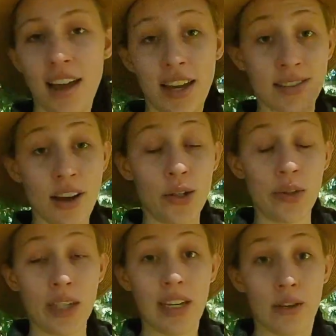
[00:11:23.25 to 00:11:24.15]
is not
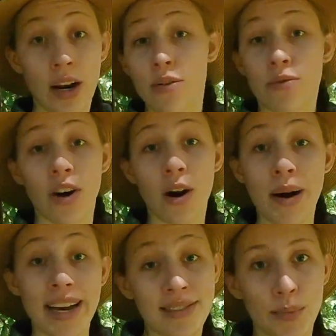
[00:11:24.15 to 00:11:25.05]
only great for our
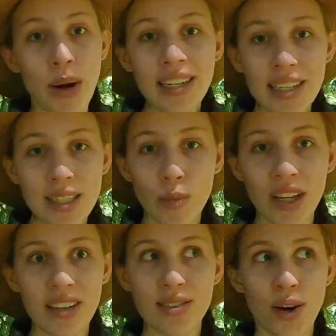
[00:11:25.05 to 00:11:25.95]
minds and bodies,
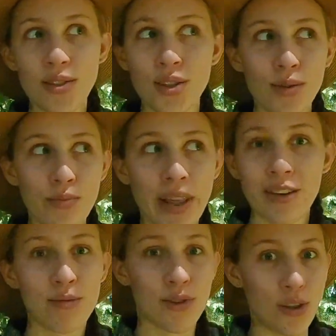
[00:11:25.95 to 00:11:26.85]
but is also
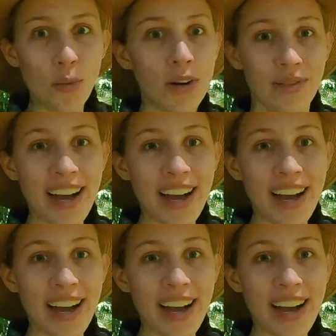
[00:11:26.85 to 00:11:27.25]
like super